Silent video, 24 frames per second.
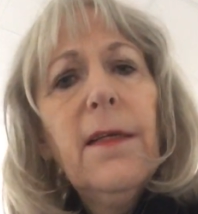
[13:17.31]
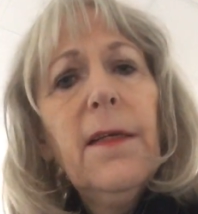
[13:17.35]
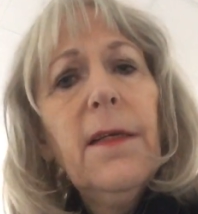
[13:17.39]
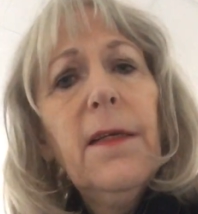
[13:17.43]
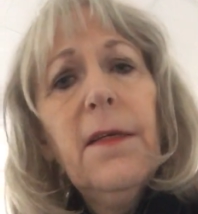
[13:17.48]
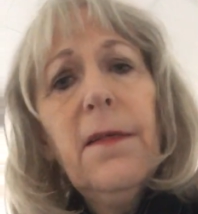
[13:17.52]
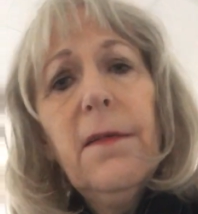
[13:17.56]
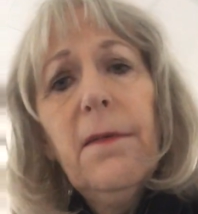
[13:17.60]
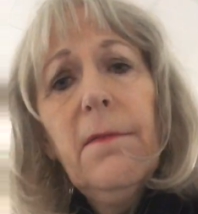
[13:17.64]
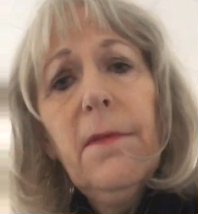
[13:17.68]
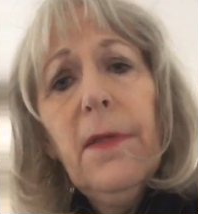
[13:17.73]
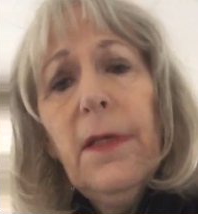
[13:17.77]

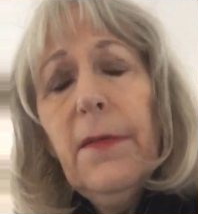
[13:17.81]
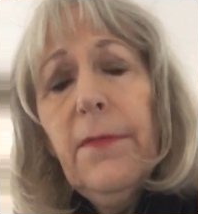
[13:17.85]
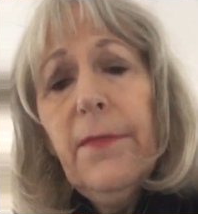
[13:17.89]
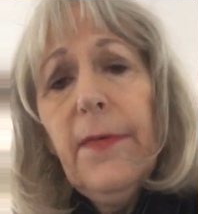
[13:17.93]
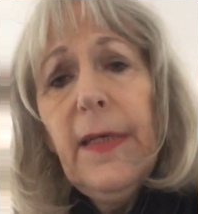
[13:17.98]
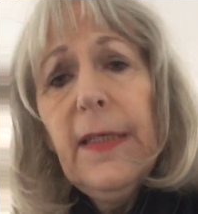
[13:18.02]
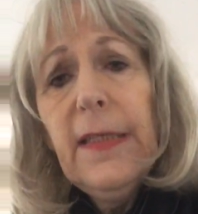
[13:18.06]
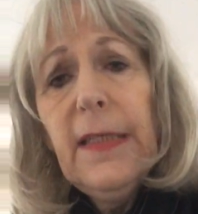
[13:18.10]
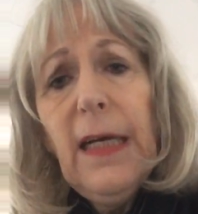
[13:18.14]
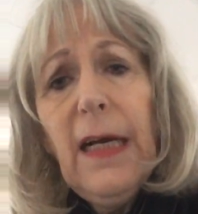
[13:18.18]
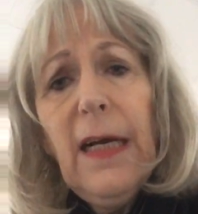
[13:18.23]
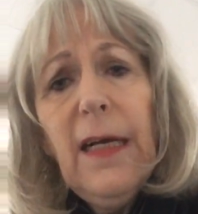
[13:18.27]
if
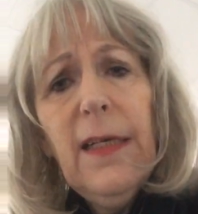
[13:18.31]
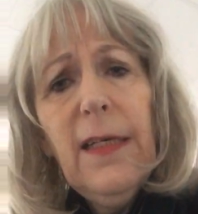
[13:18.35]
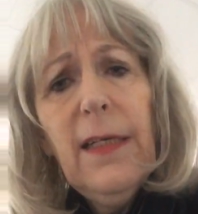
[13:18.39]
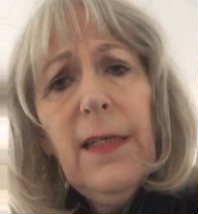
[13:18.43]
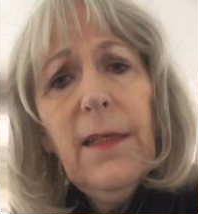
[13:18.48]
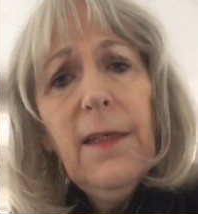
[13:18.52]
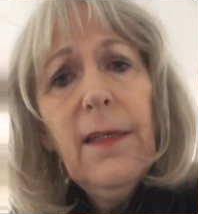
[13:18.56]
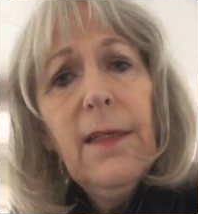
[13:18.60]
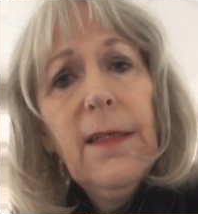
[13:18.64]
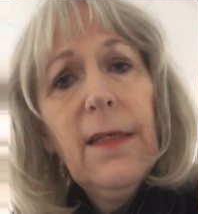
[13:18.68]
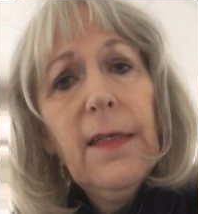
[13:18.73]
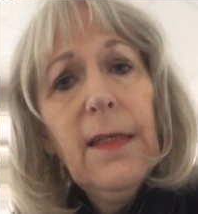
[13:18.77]
I
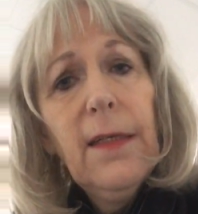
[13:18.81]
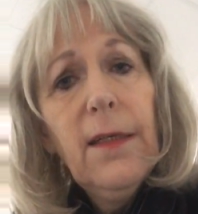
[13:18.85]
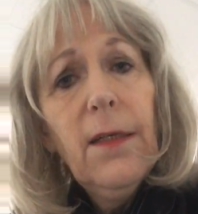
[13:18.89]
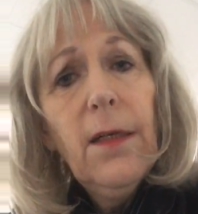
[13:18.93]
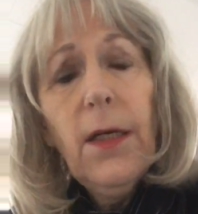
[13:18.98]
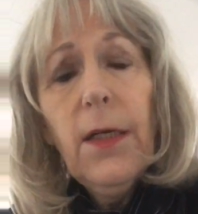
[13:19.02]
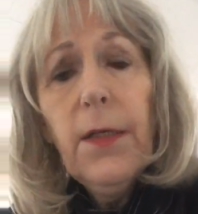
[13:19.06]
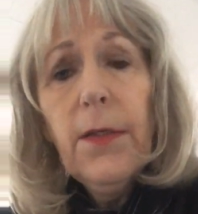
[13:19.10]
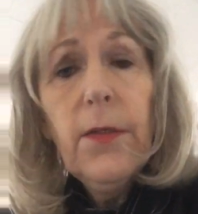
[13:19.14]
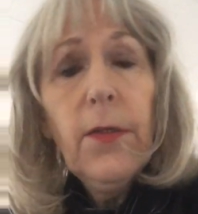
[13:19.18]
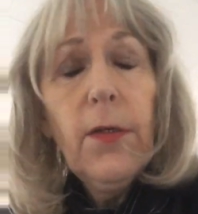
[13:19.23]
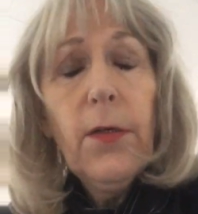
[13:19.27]
die
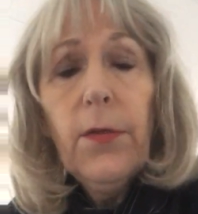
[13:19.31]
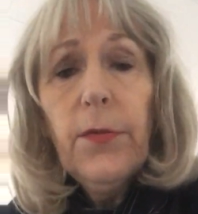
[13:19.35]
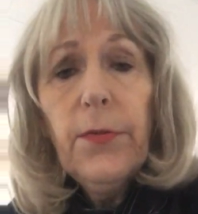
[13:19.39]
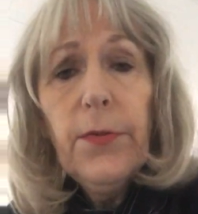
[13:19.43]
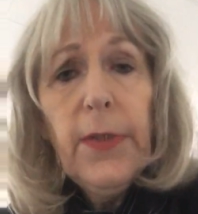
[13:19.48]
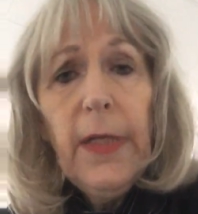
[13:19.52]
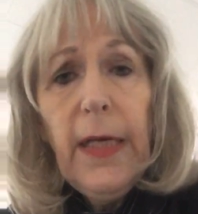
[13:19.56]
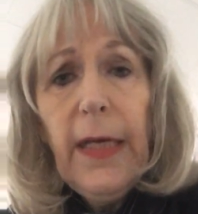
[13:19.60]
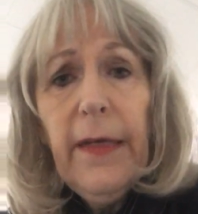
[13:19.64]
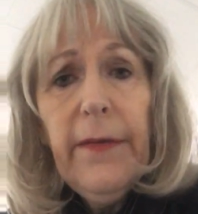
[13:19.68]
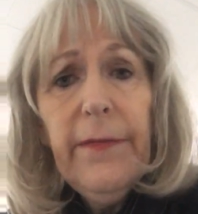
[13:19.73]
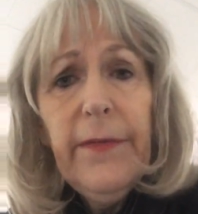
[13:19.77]
and go
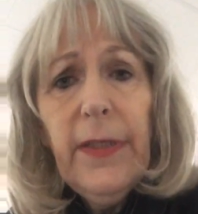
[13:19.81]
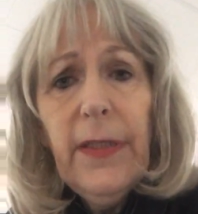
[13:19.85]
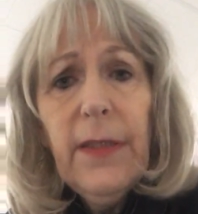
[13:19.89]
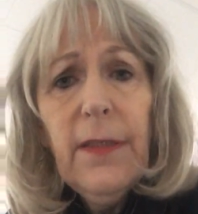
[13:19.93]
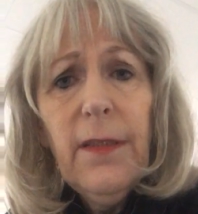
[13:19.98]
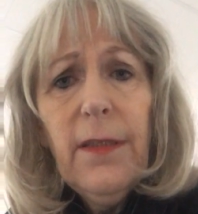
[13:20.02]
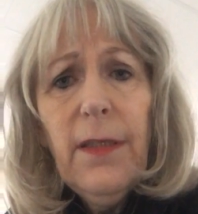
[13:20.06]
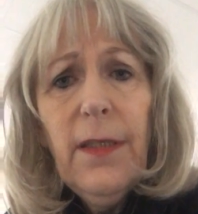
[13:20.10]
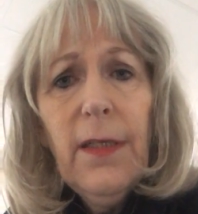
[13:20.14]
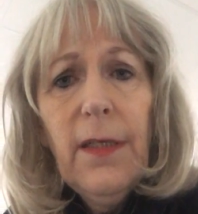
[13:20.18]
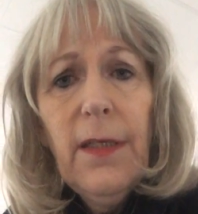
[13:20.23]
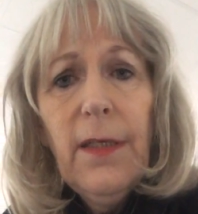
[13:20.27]
to
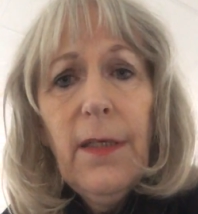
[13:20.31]
heaven,